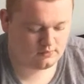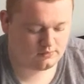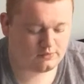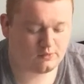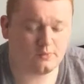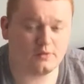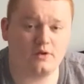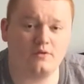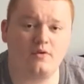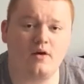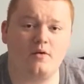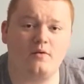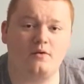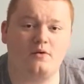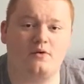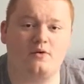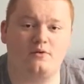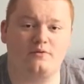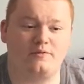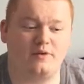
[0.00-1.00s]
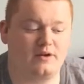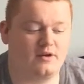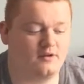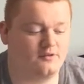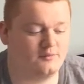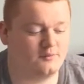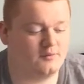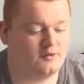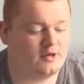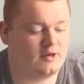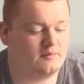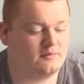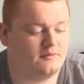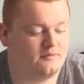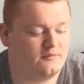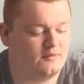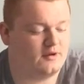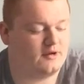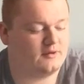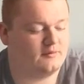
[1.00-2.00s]
so whenever I record videos, I'm gonna keep the
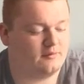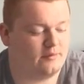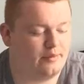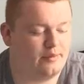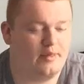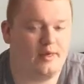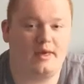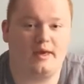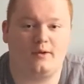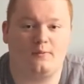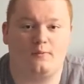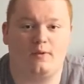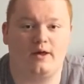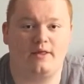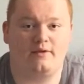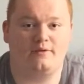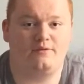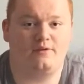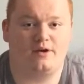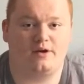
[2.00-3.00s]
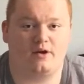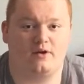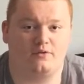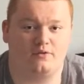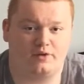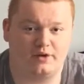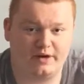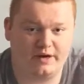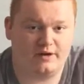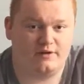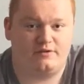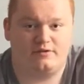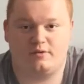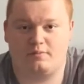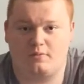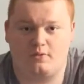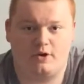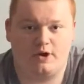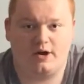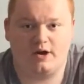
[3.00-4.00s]
fucking thing way the fuck over here
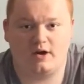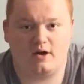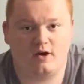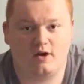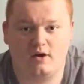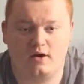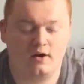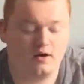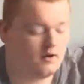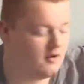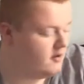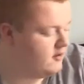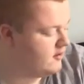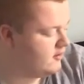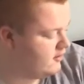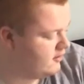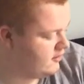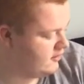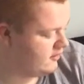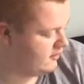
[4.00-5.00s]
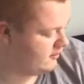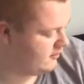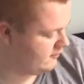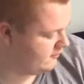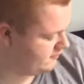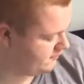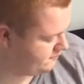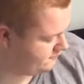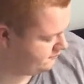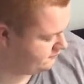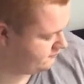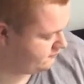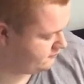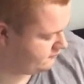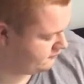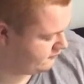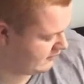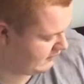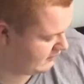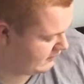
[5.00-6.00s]
somewhere. Um,
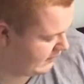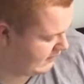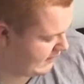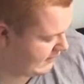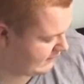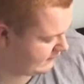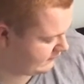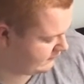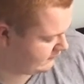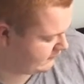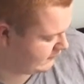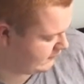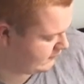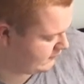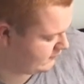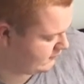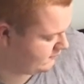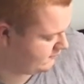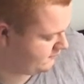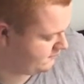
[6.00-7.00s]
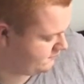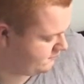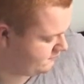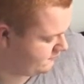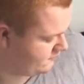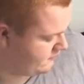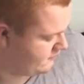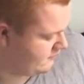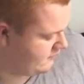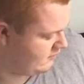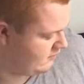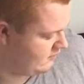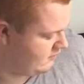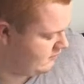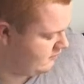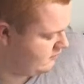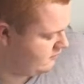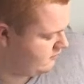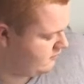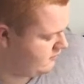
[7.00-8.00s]
and yeah, so
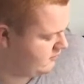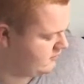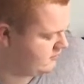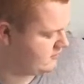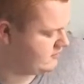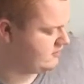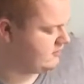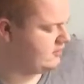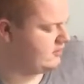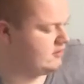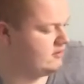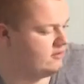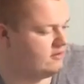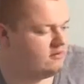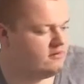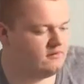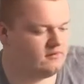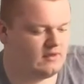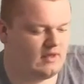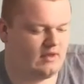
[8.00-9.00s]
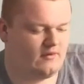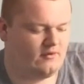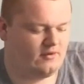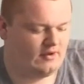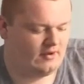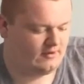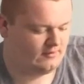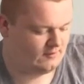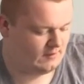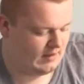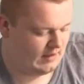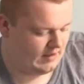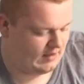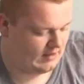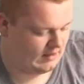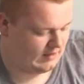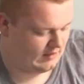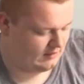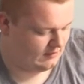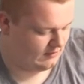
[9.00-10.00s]
we're just gonna. This is kind of a nice
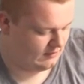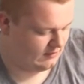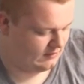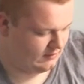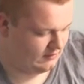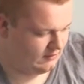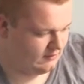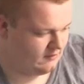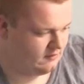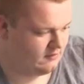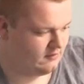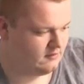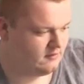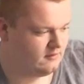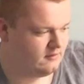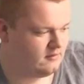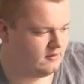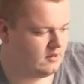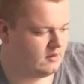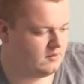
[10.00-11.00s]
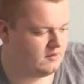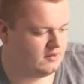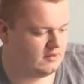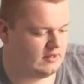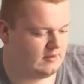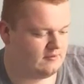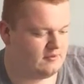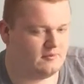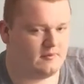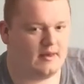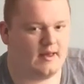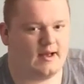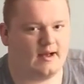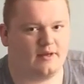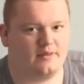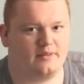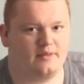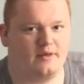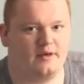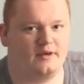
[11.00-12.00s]
bag. I don't know. I'm gonna keep the bag.
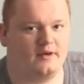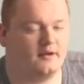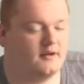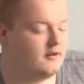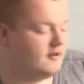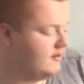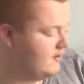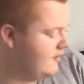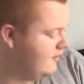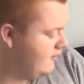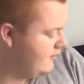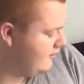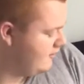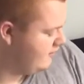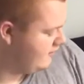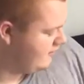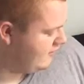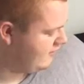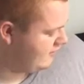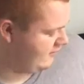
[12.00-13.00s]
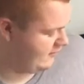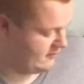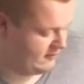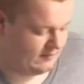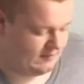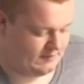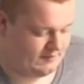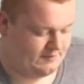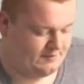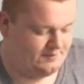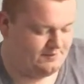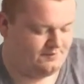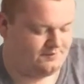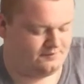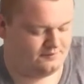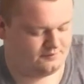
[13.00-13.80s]
I think. Um,